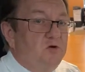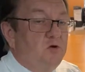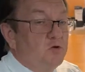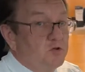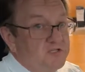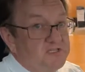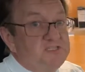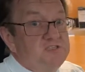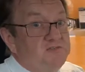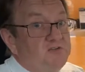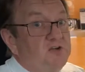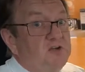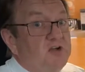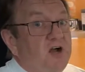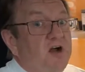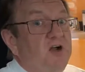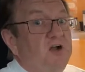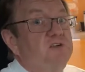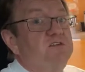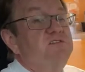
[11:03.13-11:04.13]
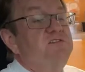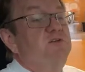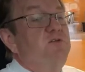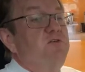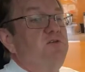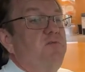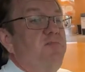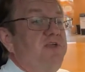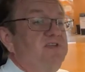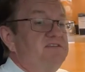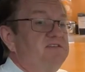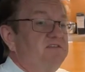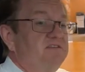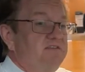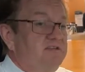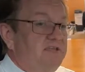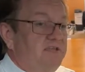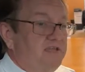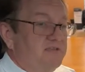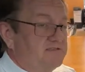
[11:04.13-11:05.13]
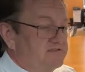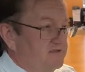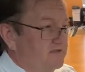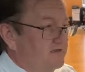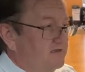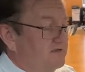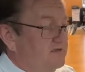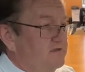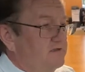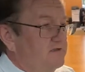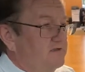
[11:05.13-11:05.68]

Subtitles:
or lease of your car. So you basically get the